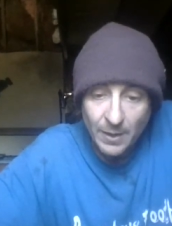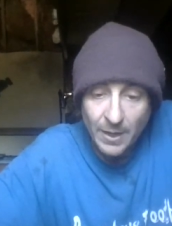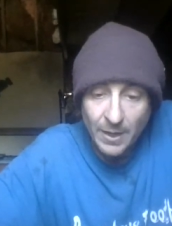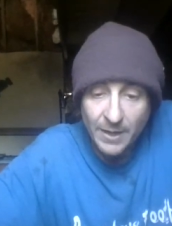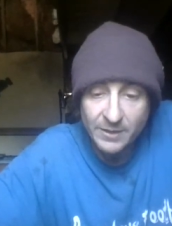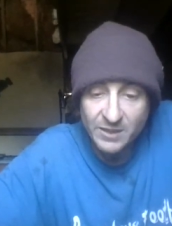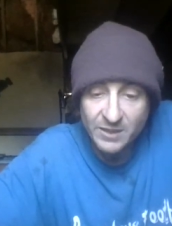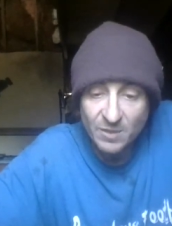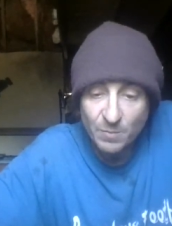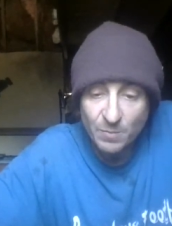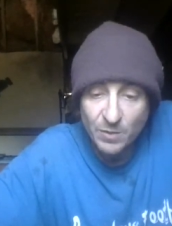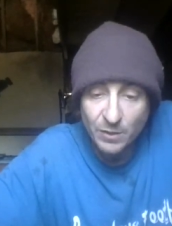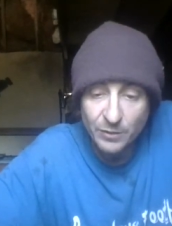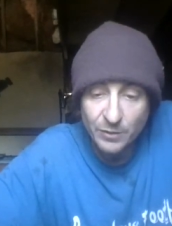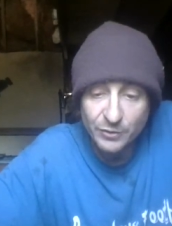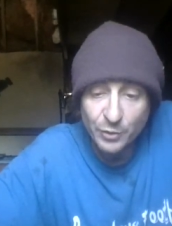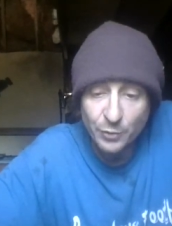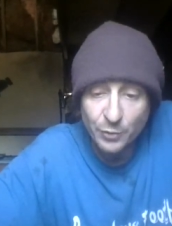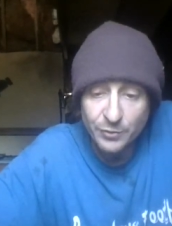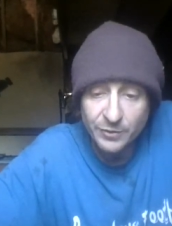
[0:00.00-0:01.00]

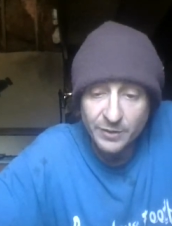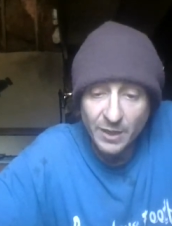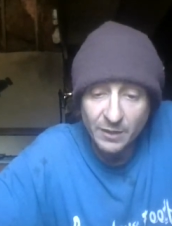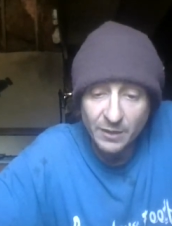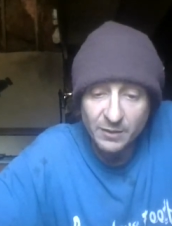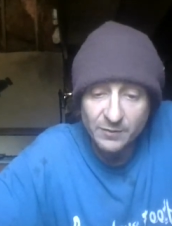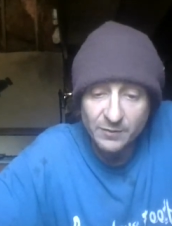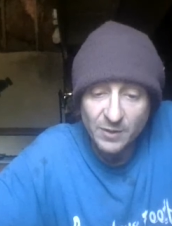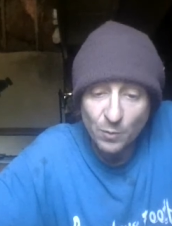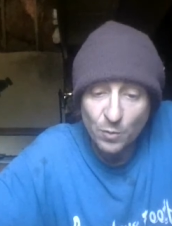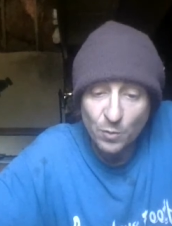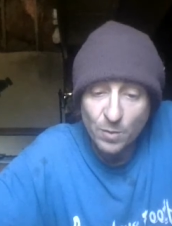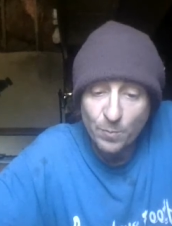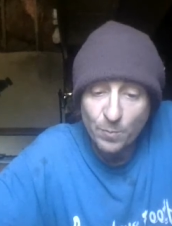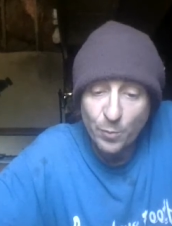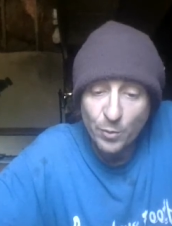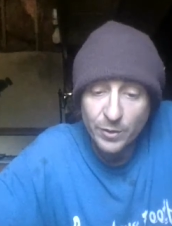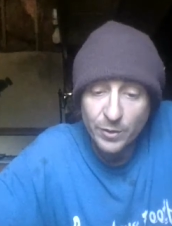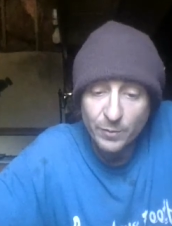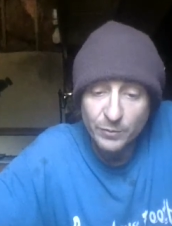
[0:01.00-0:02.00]
Escamilla told detectives at one
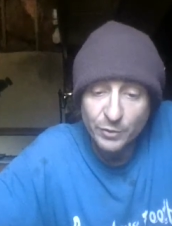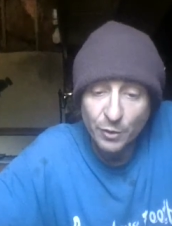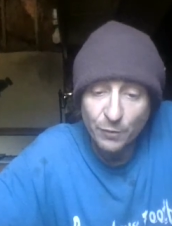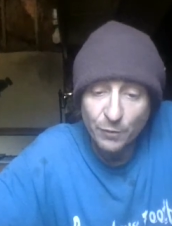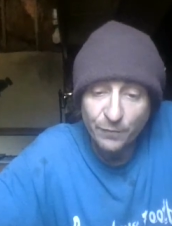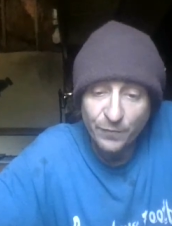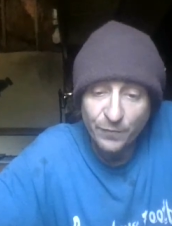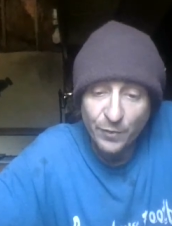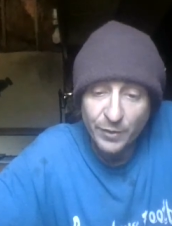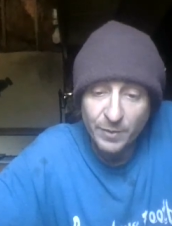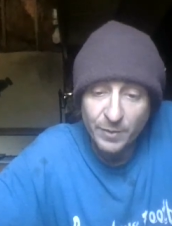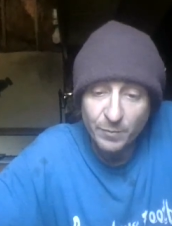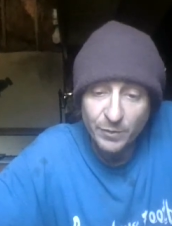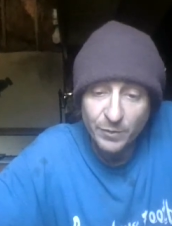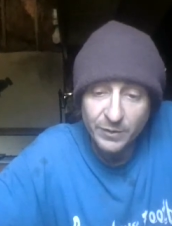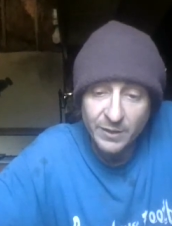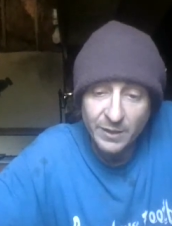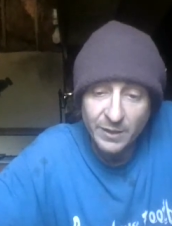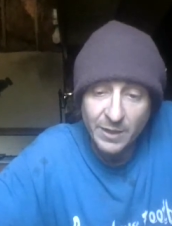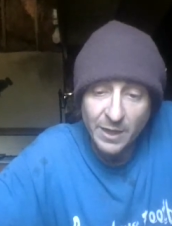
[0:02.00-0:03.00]
point it was her fault
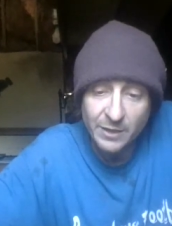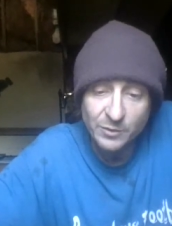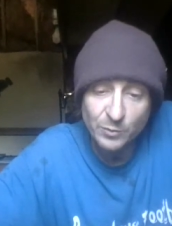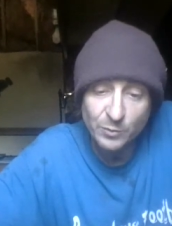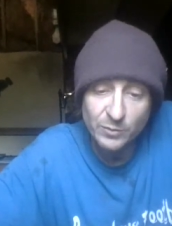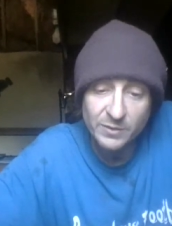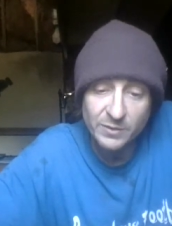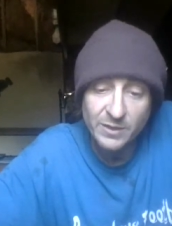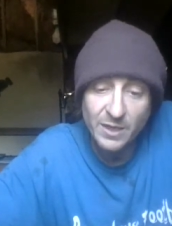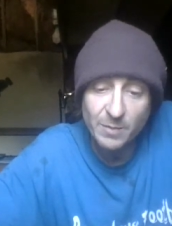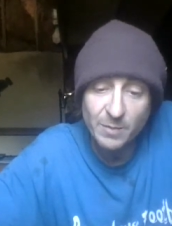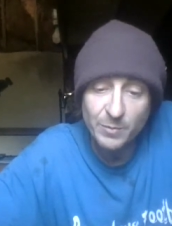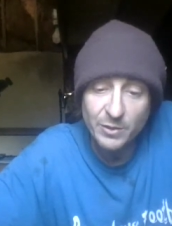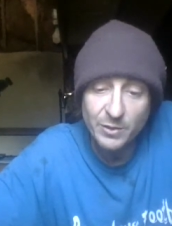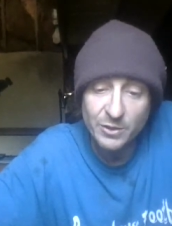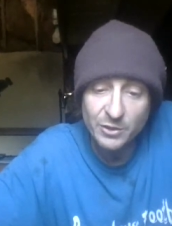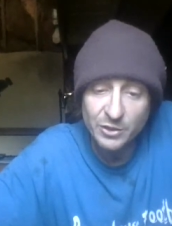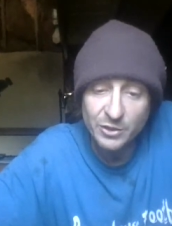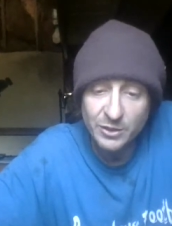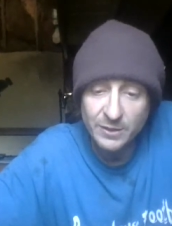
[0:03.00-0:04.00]
Emily Canales was dead
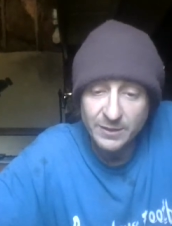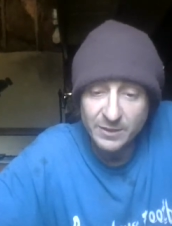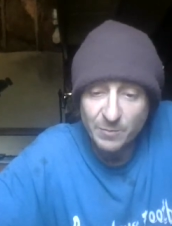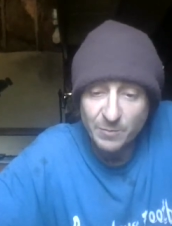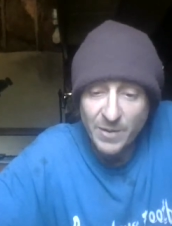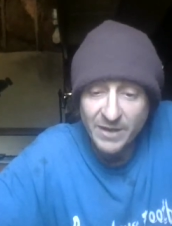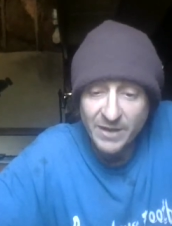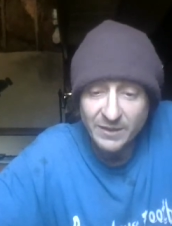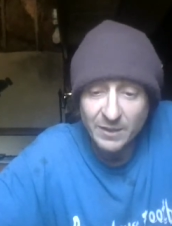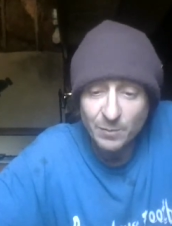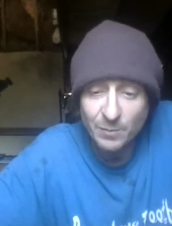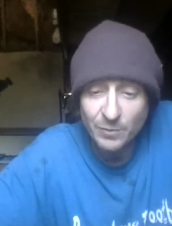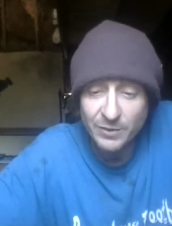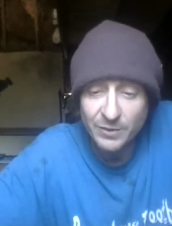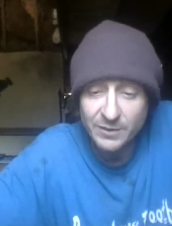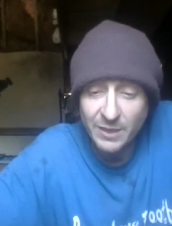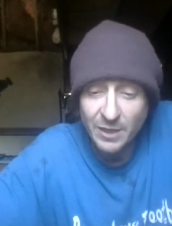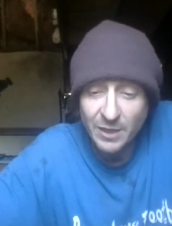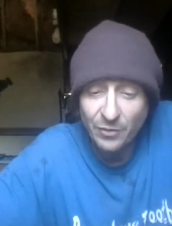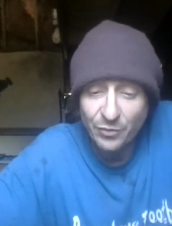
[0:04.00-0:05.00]
because she had smacked
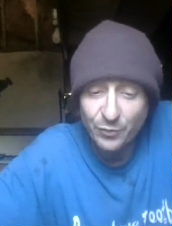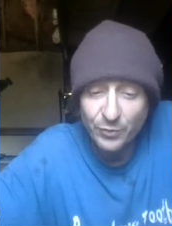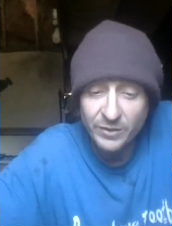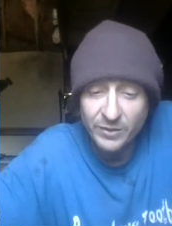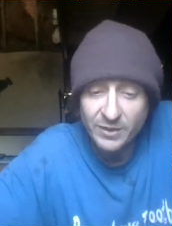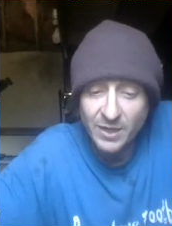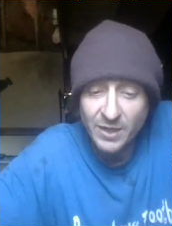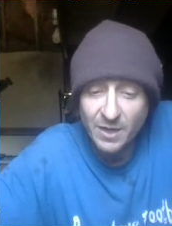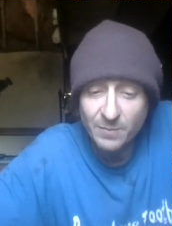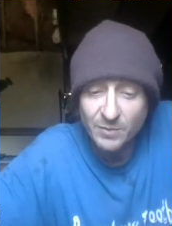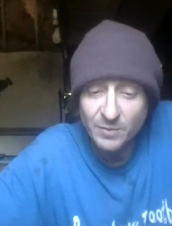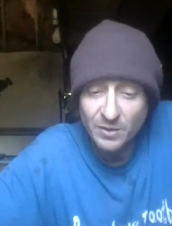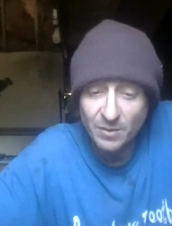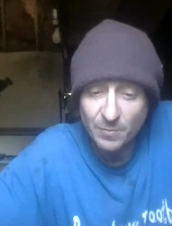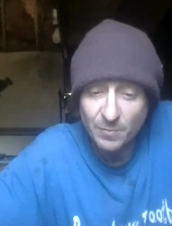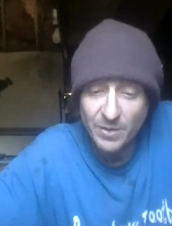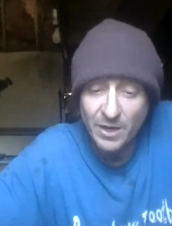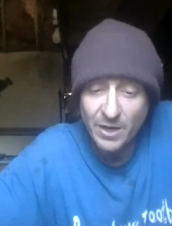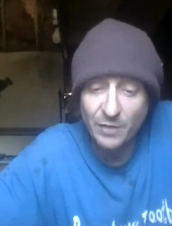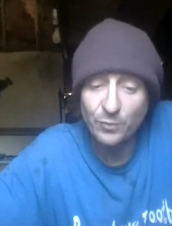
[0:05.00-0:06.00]
Emily's head three times in
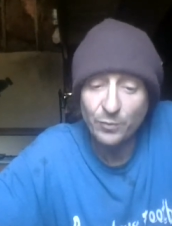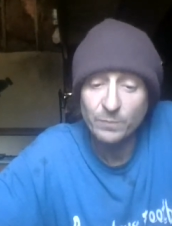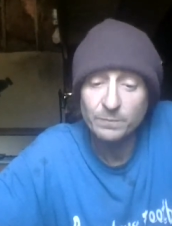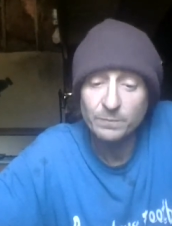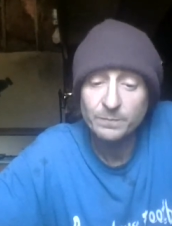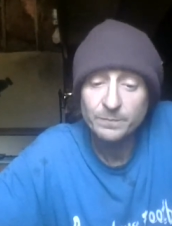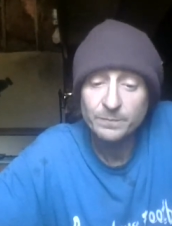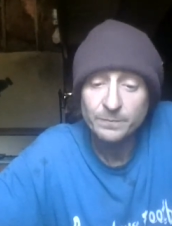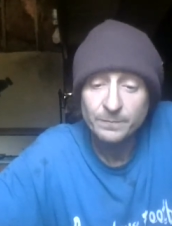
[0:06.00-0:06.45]
the bathroom.